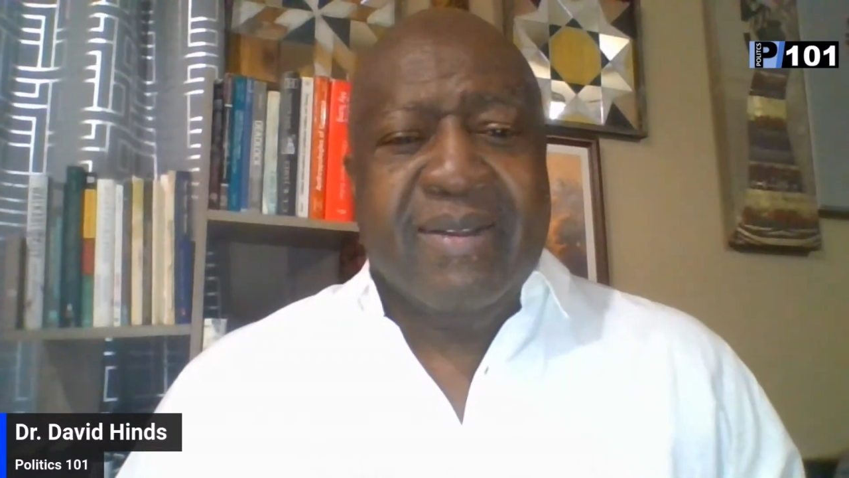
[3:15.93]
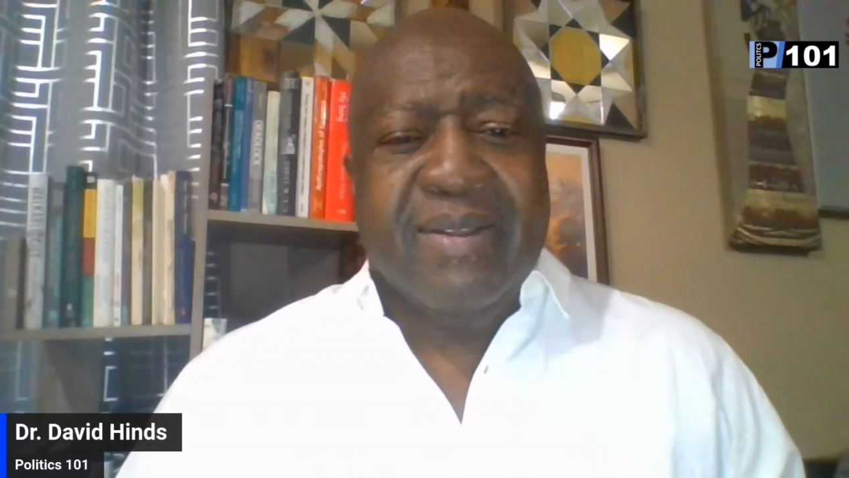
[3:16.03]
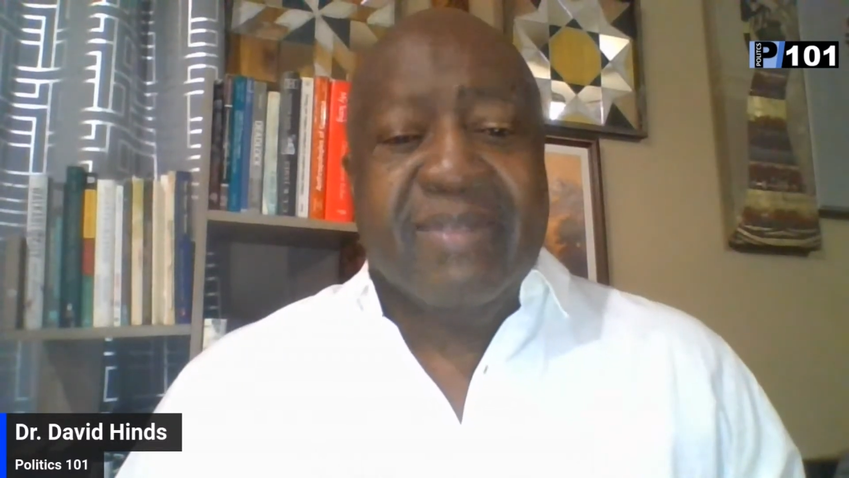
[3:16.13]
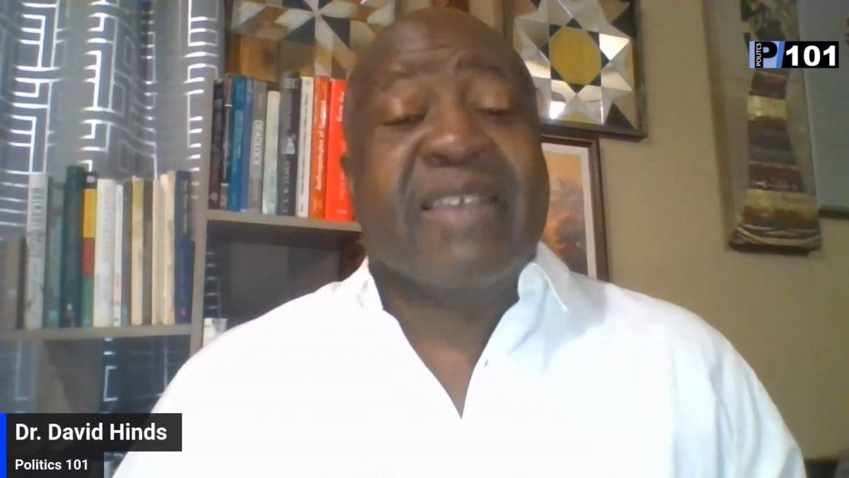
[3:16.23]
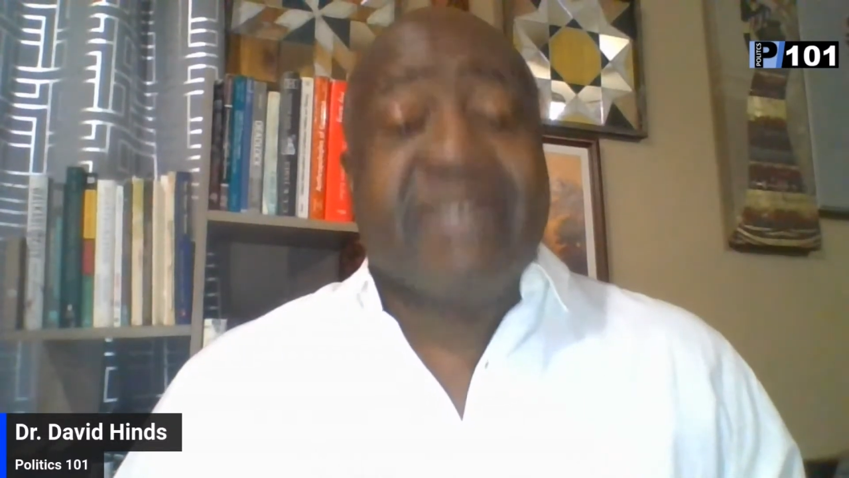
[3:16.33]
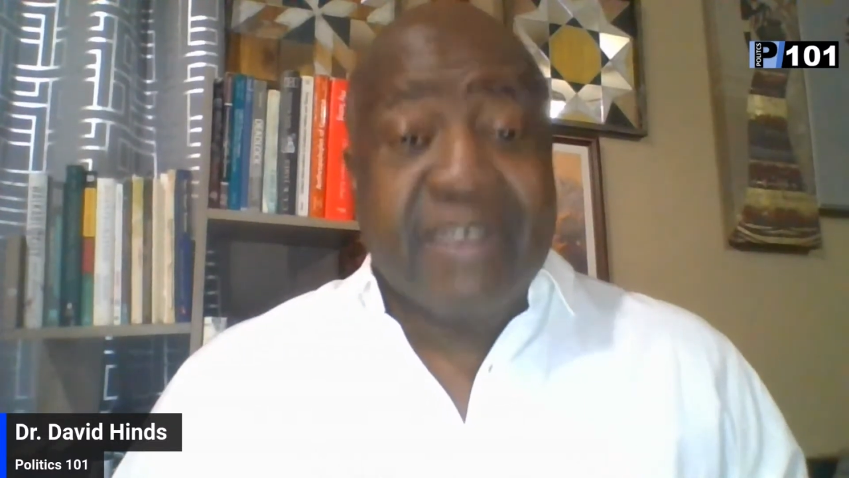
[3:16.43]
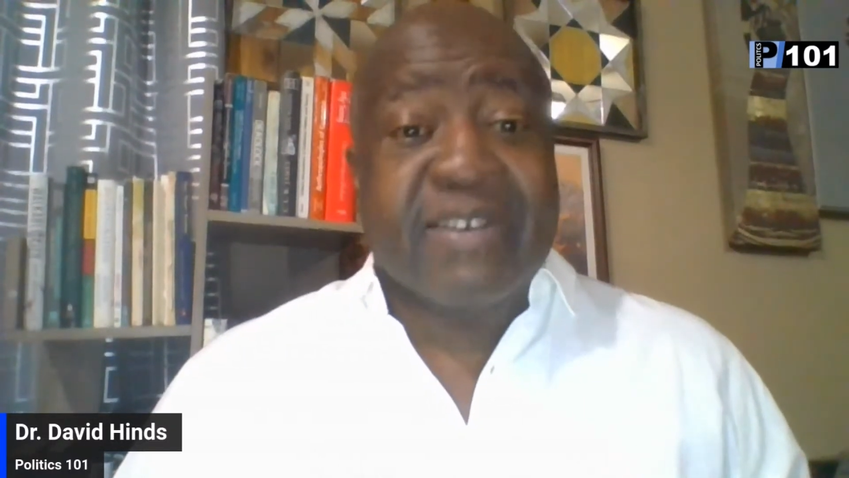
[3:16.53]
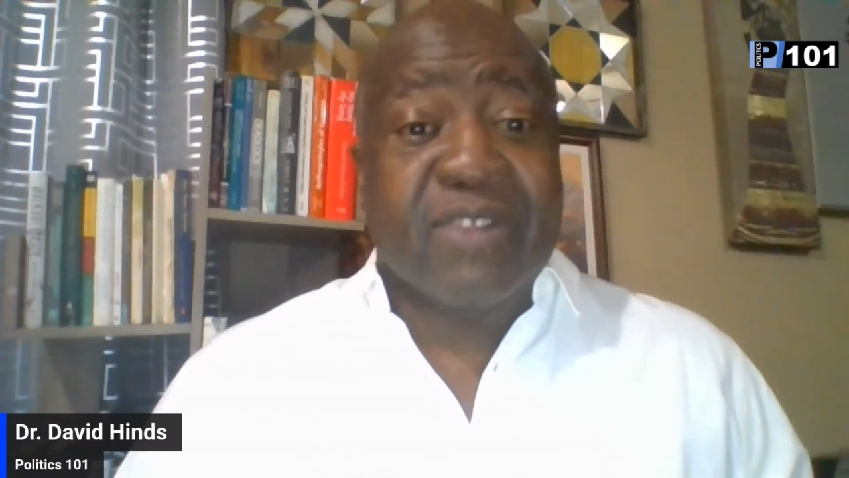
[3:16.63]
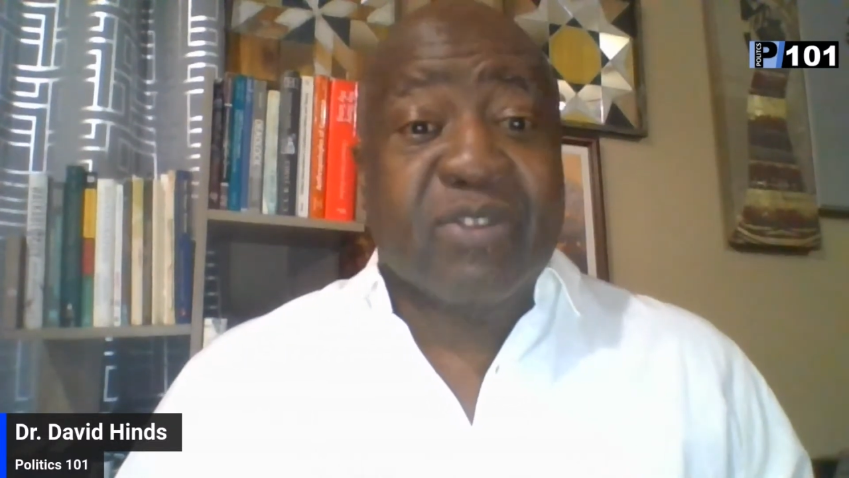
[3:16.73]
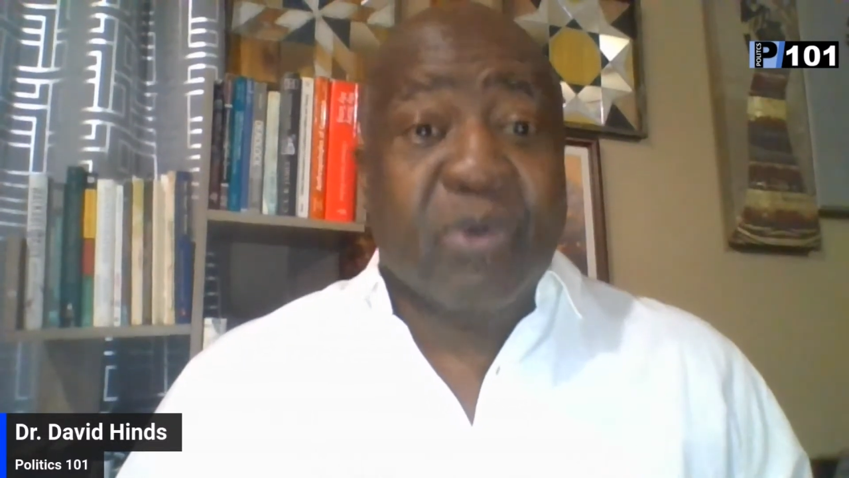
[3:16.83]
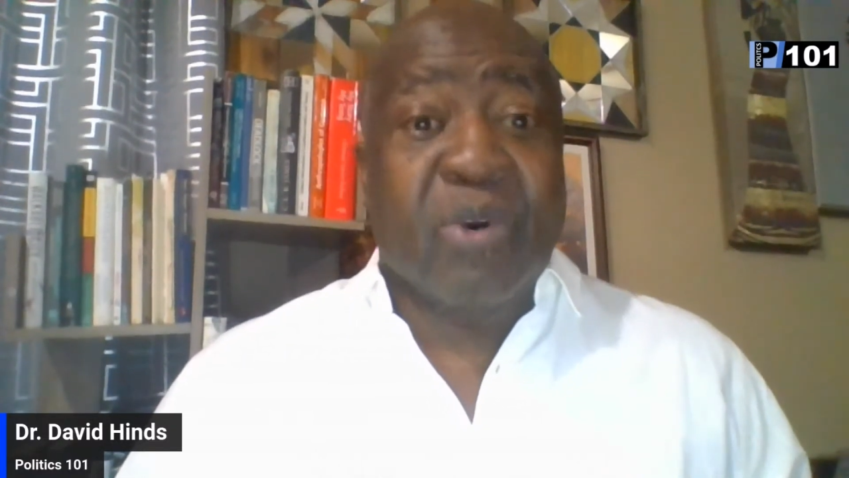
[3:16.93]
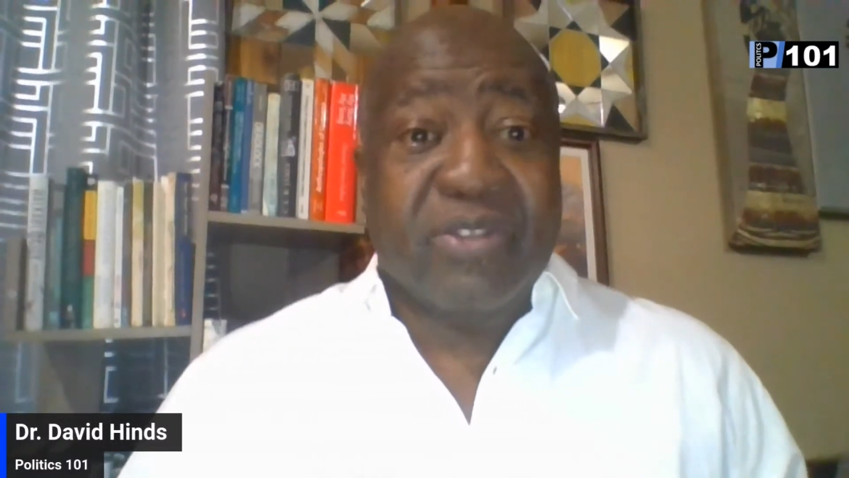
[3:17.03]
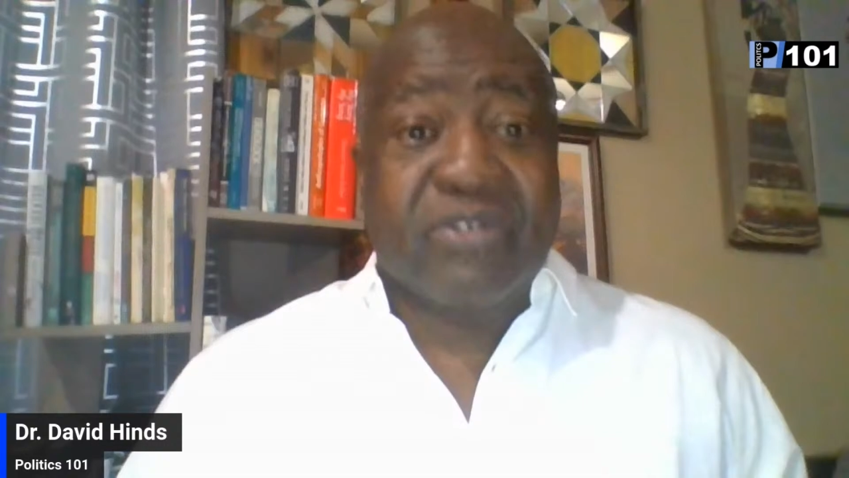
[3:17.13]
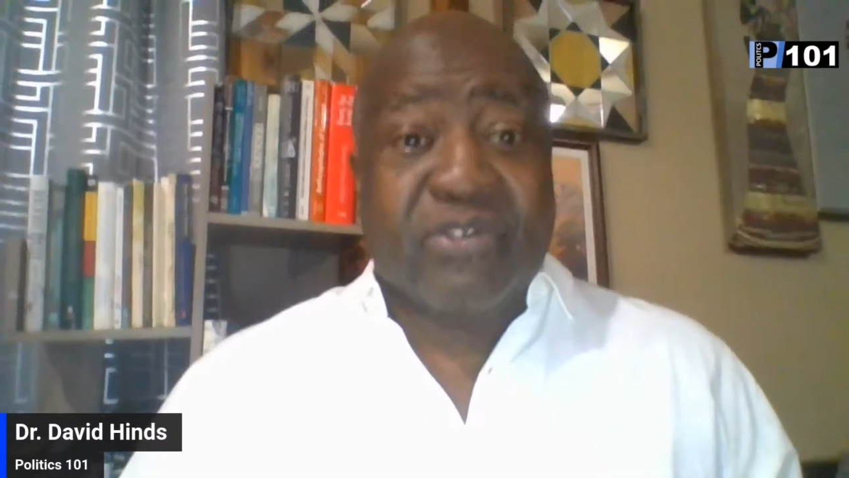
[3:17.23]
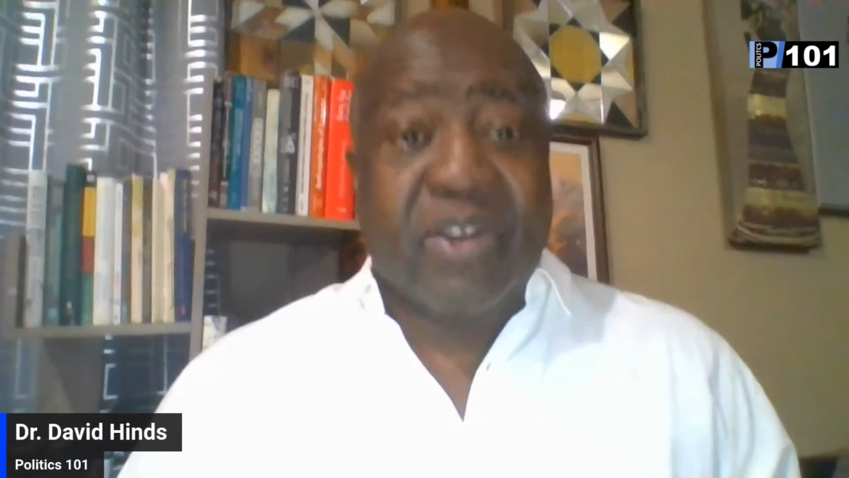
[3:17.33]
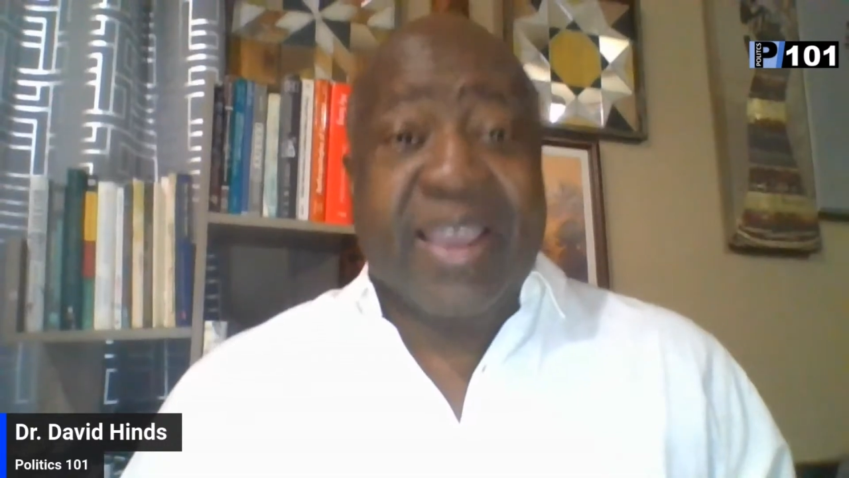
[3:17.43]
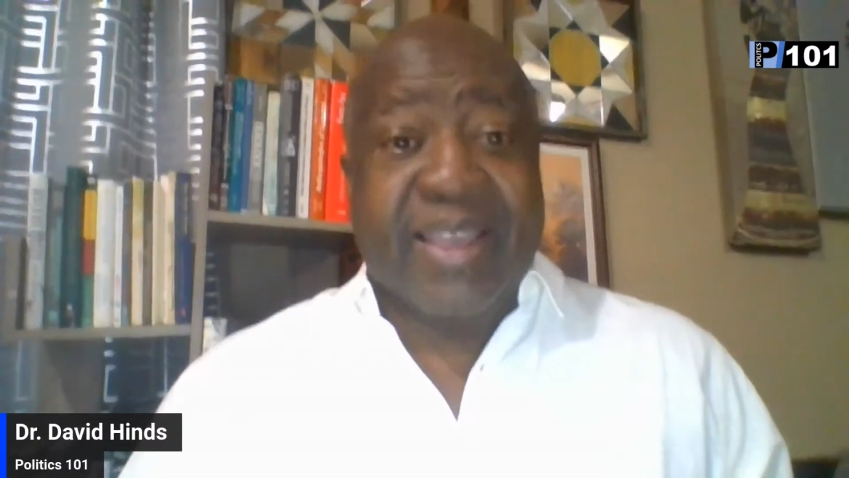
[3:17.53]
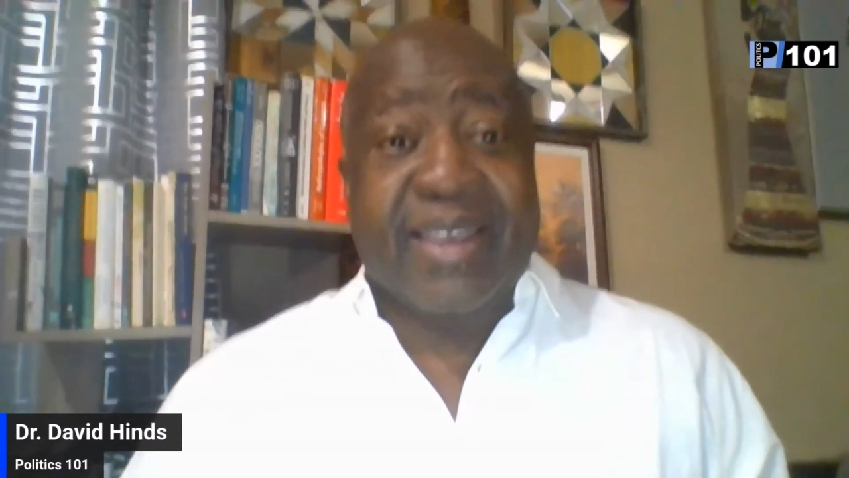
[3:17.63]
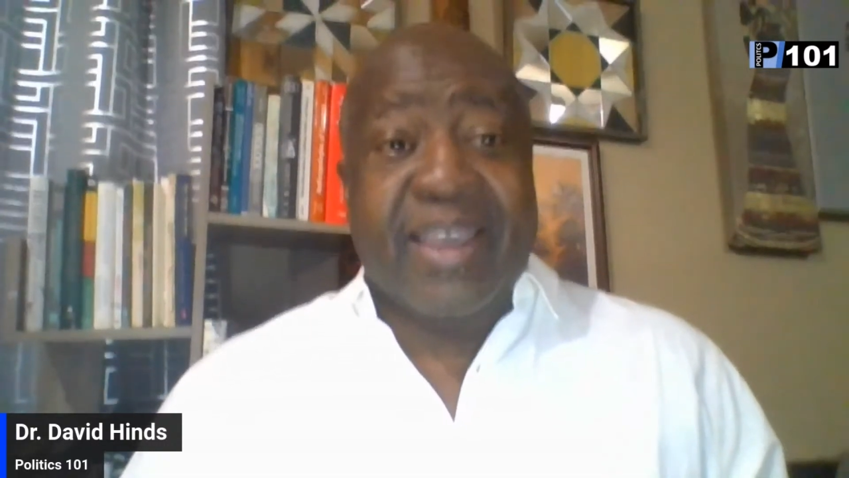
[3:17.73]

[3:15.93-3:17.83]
decision to go on strike,